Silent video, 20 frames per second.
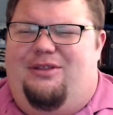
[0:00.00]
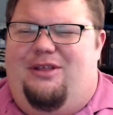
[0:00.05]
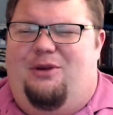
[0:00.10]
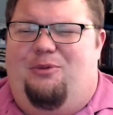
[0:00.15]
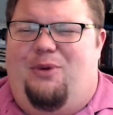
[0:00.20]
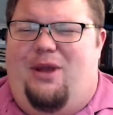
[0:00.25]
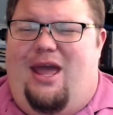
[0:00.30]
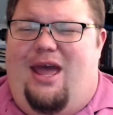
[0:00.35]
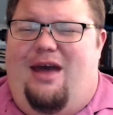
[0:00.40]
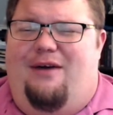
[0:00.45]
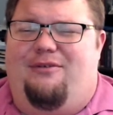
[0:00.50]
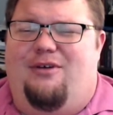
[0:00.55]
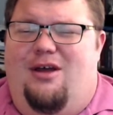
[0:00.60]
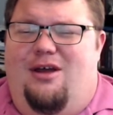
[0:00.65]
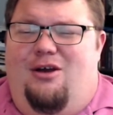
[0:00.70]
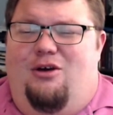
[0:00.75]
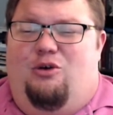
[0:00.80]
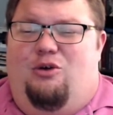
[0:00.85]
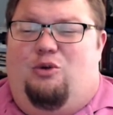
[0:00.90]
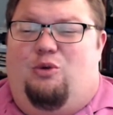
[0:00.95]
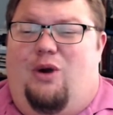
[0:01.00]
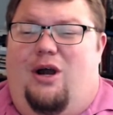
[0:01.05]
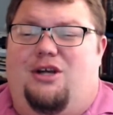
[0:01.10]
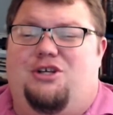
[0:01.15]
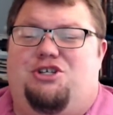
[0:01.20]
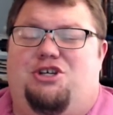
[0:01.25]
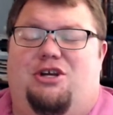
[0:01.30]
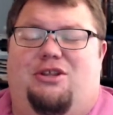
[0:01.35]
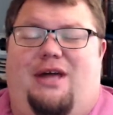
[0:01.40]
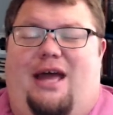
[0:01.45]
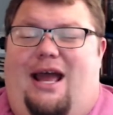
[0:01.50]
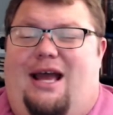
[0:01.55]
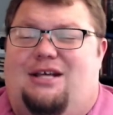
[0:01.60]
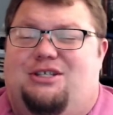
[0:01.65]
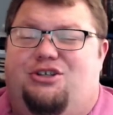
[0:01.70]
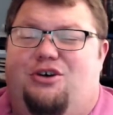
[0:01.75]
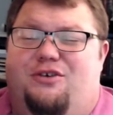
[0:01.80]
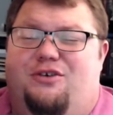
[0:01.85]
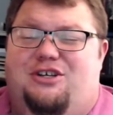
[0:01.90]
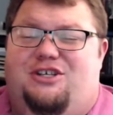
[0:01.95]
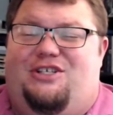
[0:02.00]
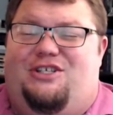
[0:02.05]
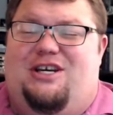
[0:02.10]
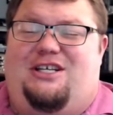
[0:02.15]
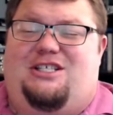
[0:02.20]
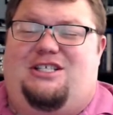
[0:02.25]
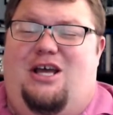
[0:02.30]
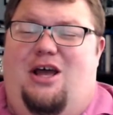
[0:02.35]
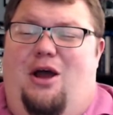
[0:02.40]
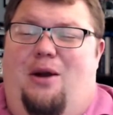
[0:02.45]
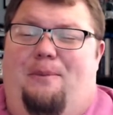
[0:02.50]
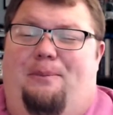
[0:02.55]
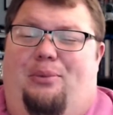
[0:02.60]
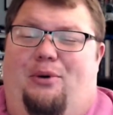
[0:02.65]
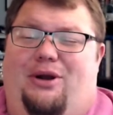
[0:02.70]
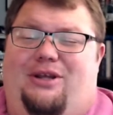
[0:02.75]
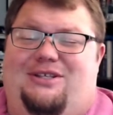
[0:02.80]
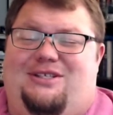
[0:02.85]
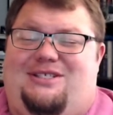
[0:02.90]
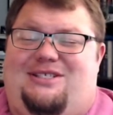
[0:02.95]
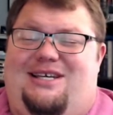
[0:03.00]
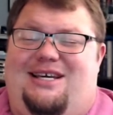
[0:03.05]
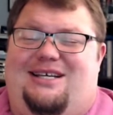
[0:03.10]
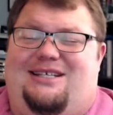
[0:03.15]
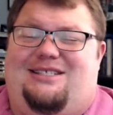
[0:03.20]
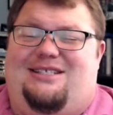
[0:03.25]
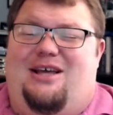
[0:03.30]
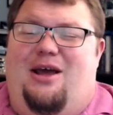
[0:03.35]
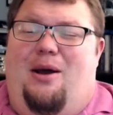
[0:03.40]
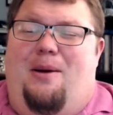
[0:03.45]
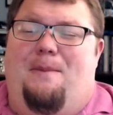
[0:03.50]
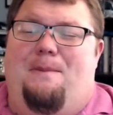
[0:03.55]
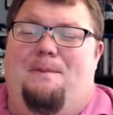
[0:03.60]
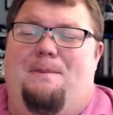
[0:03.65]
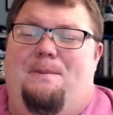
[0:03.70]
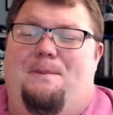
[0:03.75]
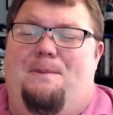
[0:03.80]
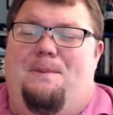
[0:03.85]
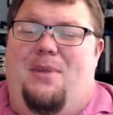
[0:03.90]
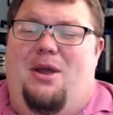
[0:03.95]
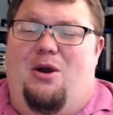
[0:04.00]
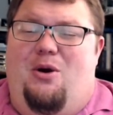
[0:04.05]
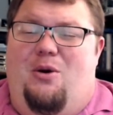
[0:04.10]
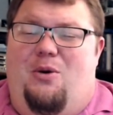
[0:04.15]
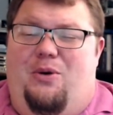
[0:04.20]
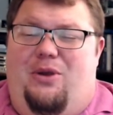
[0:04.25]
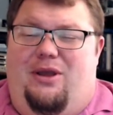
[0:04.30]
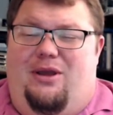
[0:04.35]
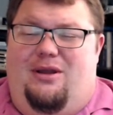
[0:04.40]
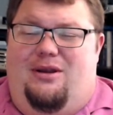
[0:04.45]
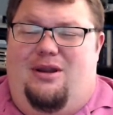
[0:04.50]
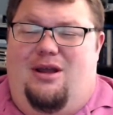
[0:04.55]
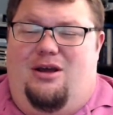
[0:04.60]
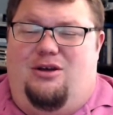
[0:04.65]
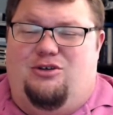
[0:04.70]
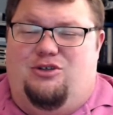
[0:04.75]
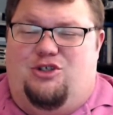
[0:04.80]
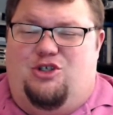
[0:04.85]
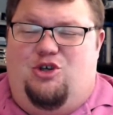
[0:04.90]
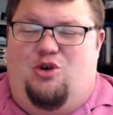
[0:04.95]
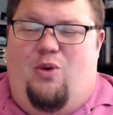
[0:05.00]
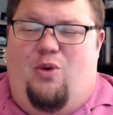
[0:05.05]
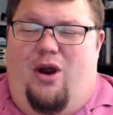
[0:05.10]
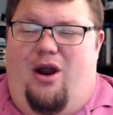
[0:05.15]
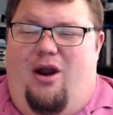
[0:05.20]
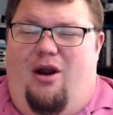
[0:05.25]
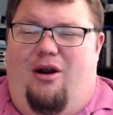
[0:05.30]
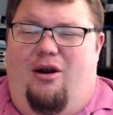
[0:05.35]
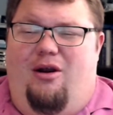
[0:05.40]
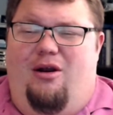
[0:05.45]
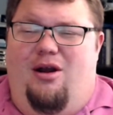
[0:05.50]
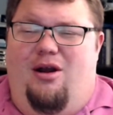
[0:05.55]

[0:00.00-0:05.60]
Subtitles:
then we have Russia that has over 6.6 million square